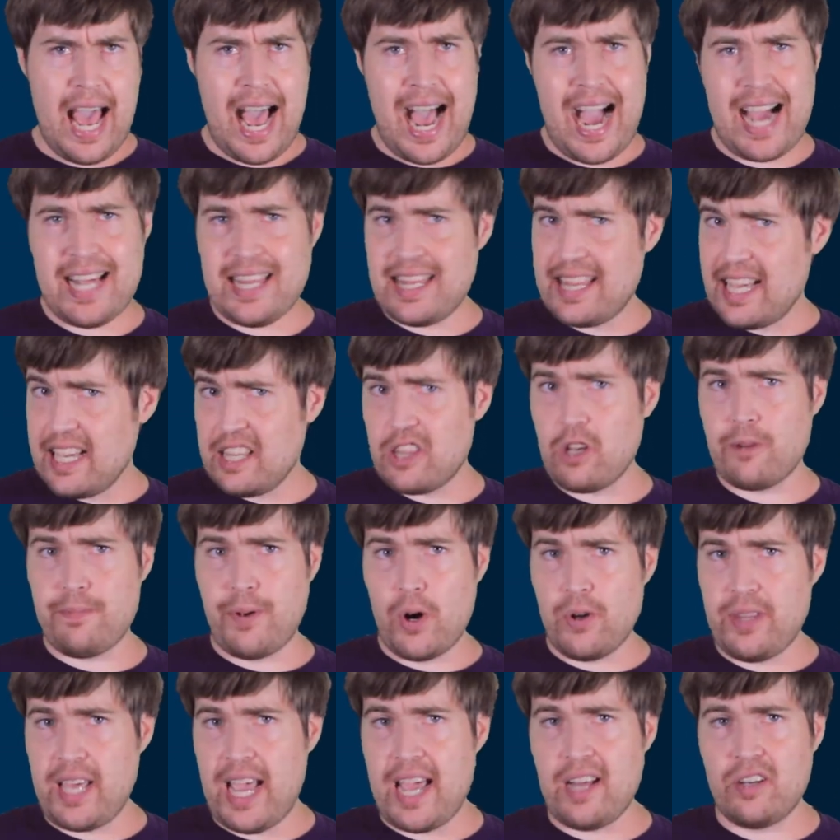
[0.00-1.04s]
I think they're
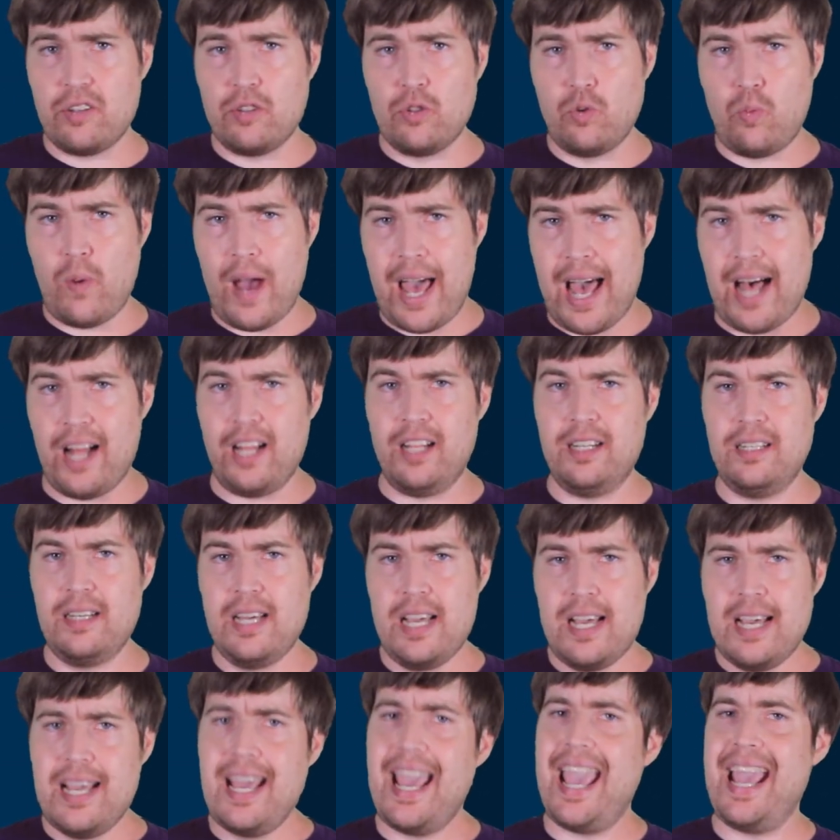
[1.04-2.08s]
both handled well.
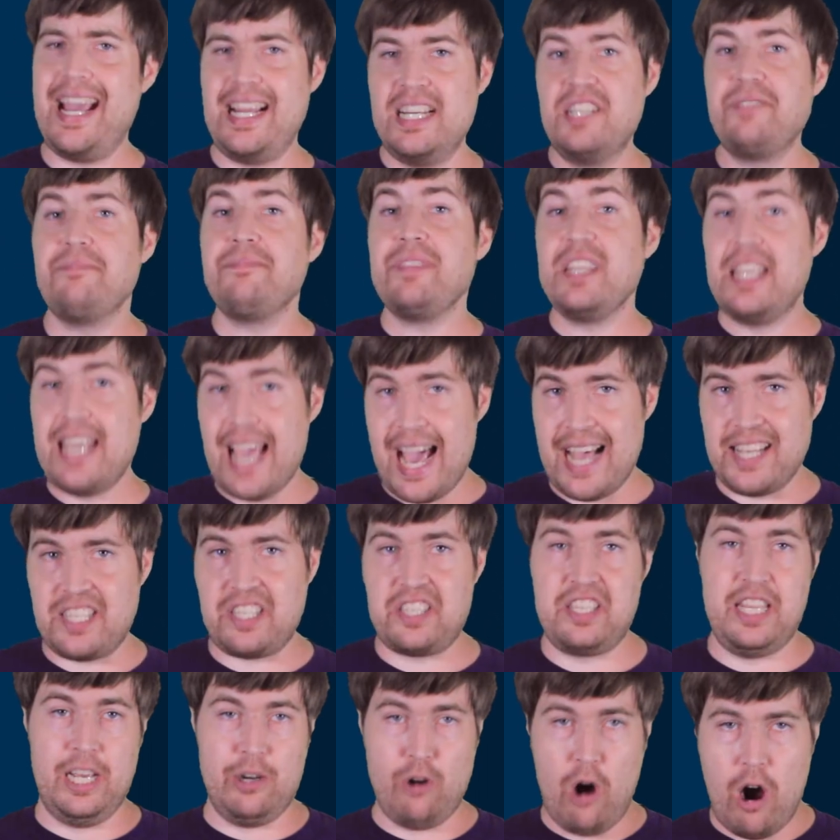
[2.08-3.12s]
And
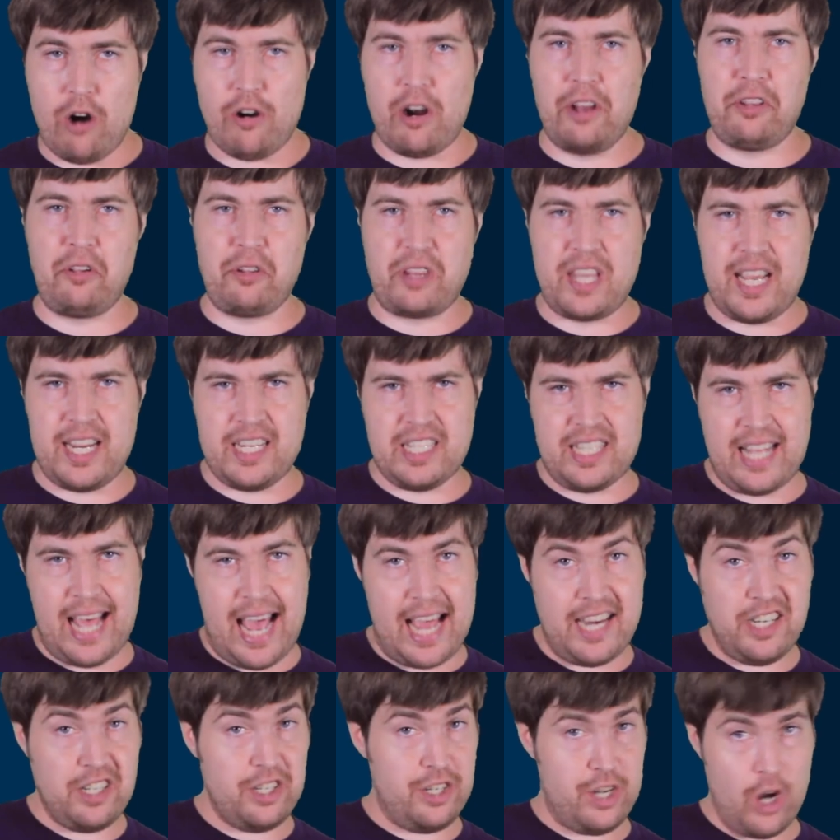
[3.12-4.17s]
yes, there are other things
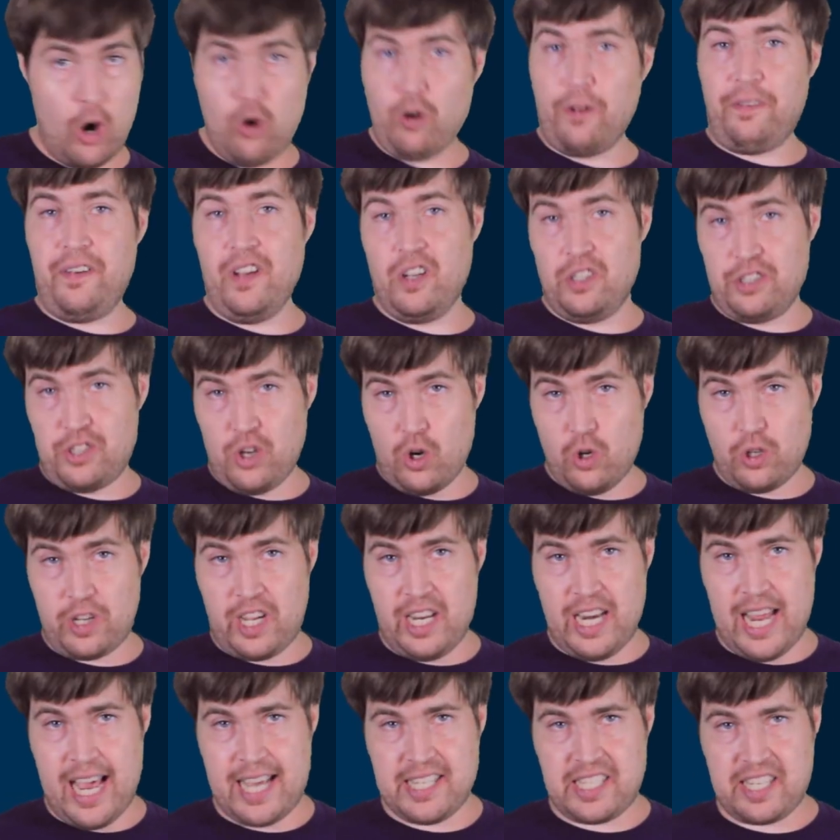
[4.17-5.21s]
that don't feel
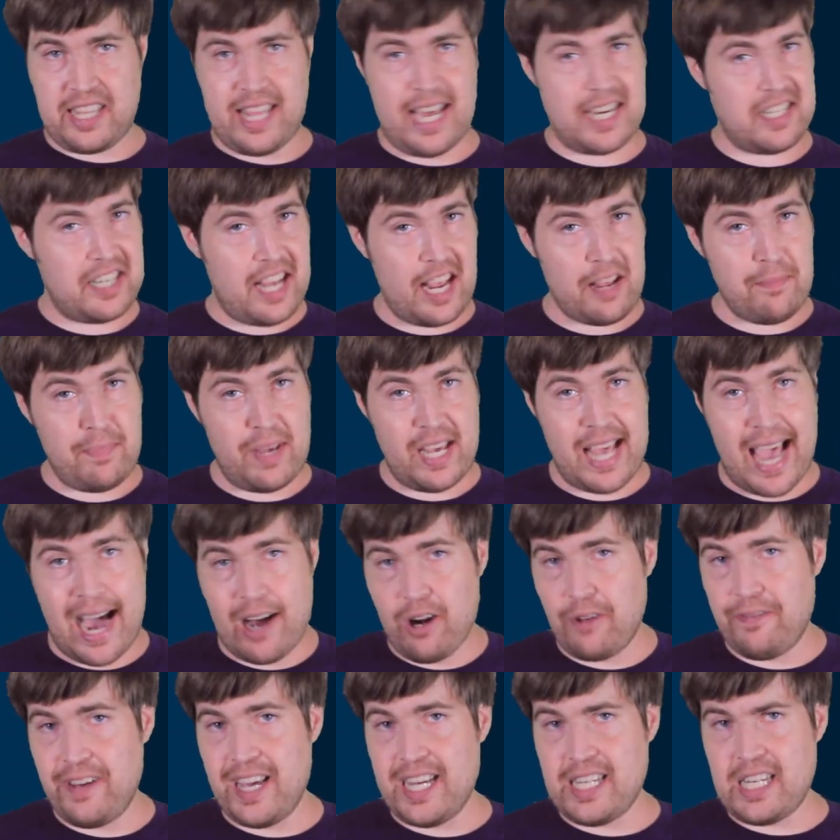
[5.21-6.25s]
Tolkien esque that take me
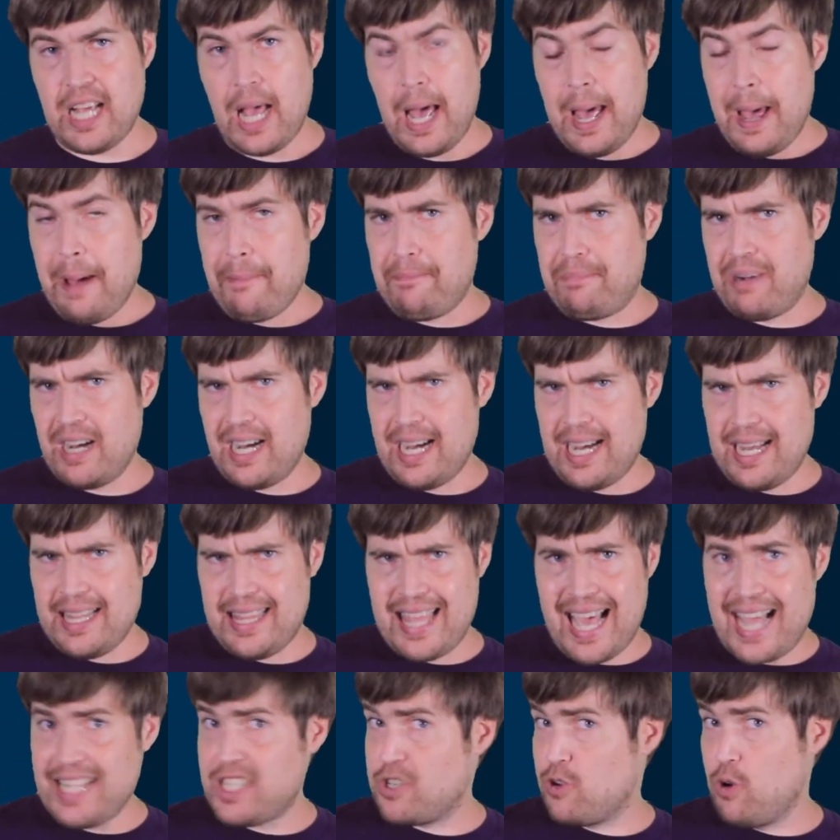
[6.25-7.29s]
out of it, but
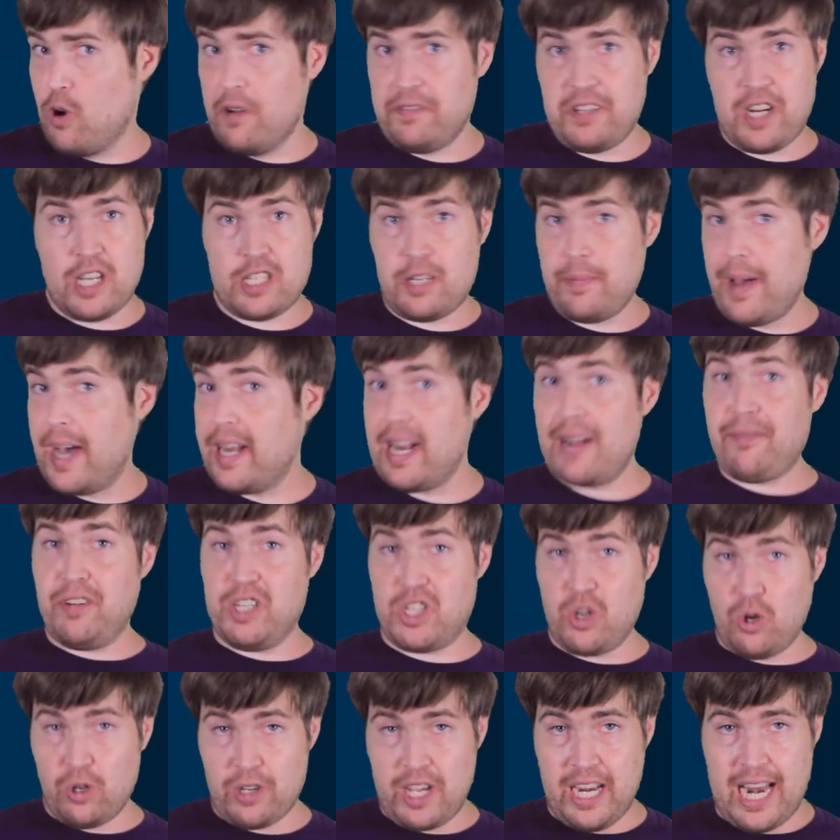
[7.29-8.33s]
that's true of just about every
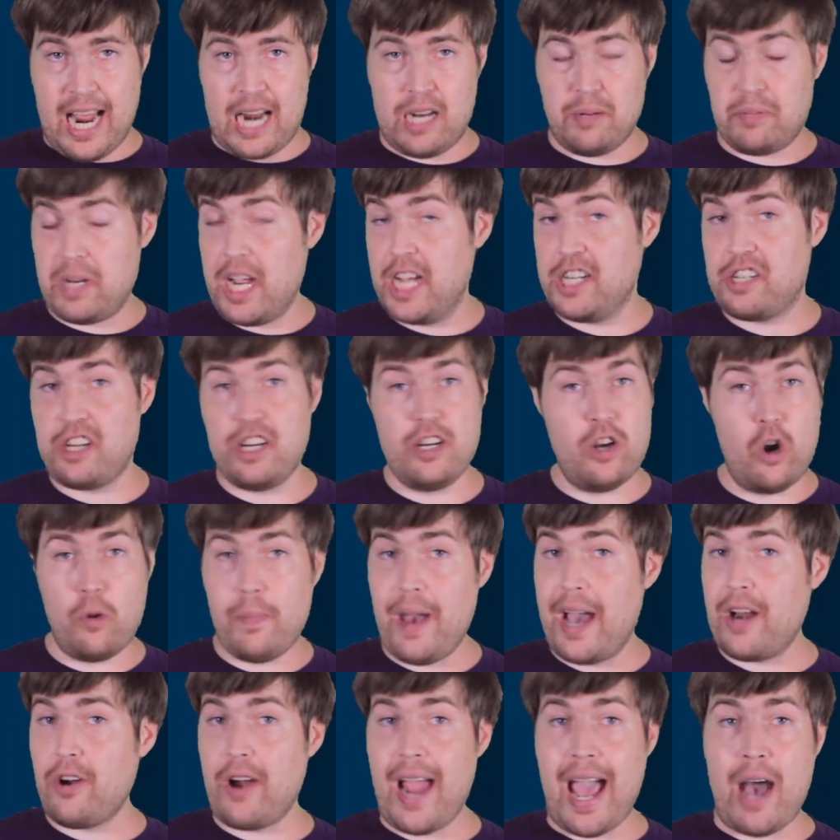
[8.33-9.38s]
Tolkien adaptation, no
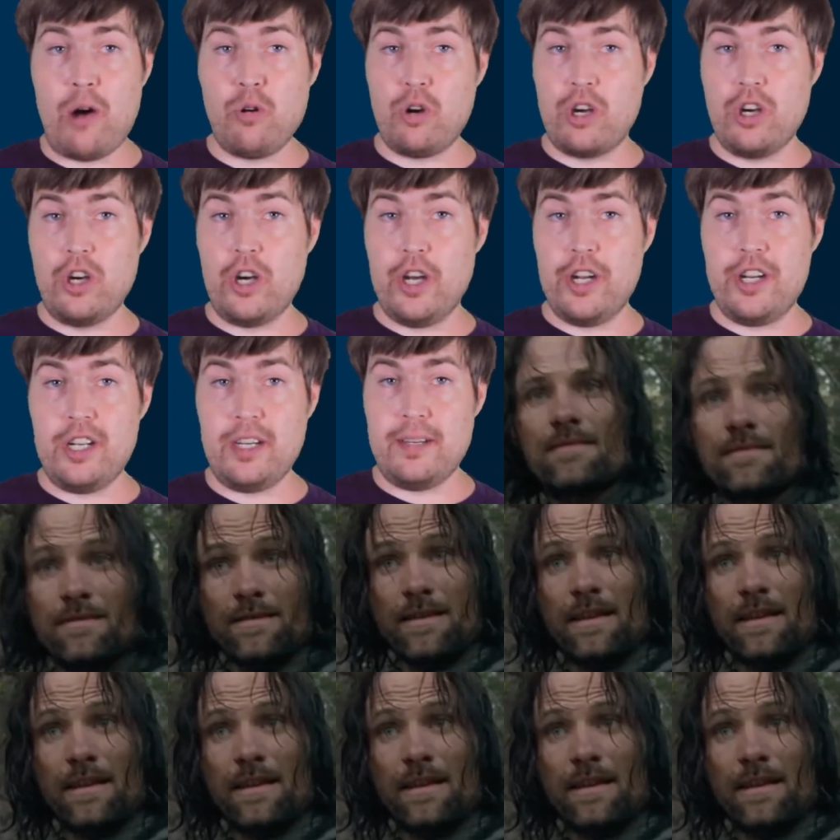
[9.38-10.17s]
matter how good.